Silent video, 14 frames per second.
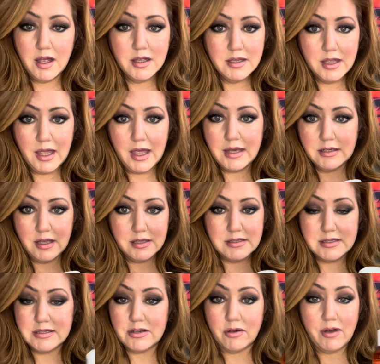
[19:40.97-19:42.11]
Yeah, and
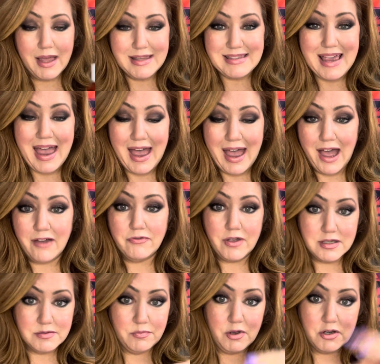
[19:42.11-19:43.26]
it's half
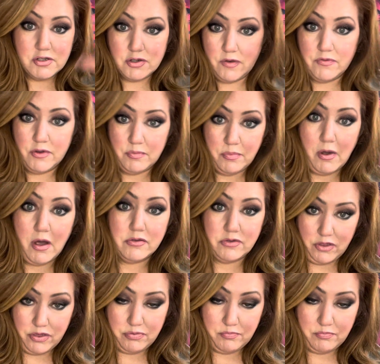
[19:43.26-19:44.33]
as much if you bought the